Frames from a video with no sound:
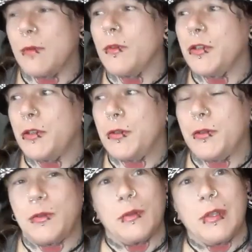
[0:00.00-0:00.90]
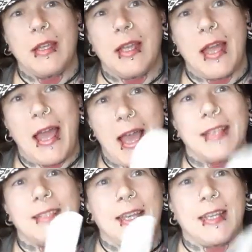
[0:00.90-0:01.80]
for someone who
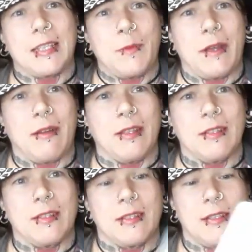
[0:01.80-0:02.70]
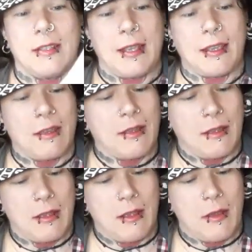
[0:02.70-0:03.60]
has that experience. Like,
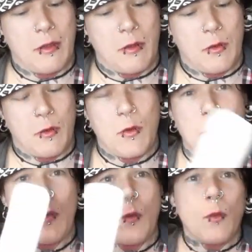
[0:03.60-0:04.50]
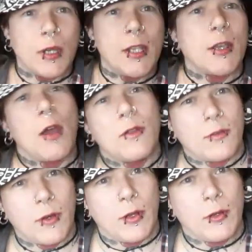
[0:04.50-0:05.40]
what do you go
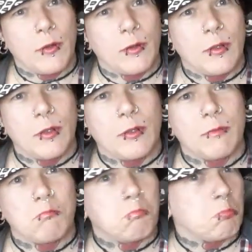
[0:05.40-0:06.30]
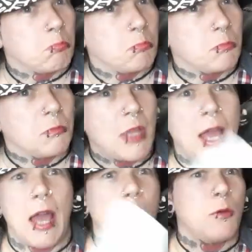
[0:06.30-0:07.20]
through?
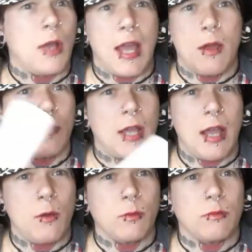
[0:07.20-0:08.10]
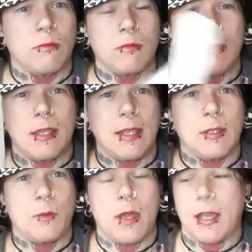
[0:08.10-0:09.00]
How how how do
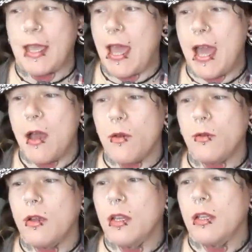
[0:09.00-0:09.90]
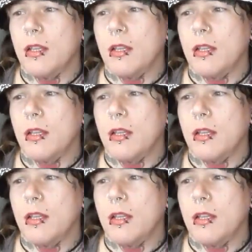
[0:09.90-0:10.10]
these work? How